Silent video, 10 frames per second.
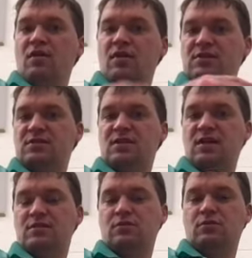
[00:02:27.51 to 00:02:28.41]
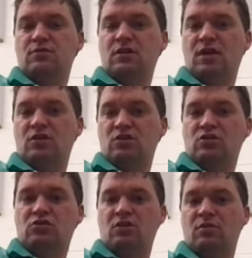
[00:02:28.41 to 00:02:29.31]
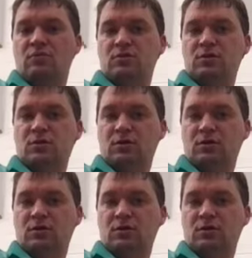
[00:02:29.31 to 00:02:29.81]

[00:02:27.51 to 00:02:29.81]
This stays loose, and it just strums.